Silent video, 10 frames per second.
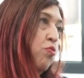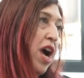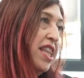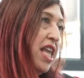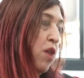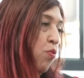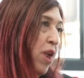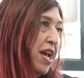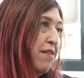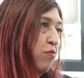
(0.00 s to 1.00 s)
ride that
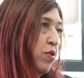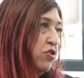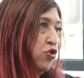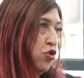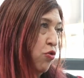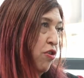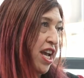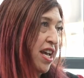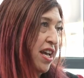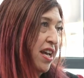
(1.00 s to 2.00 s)
wave with
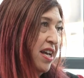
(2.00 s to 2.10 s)
joy.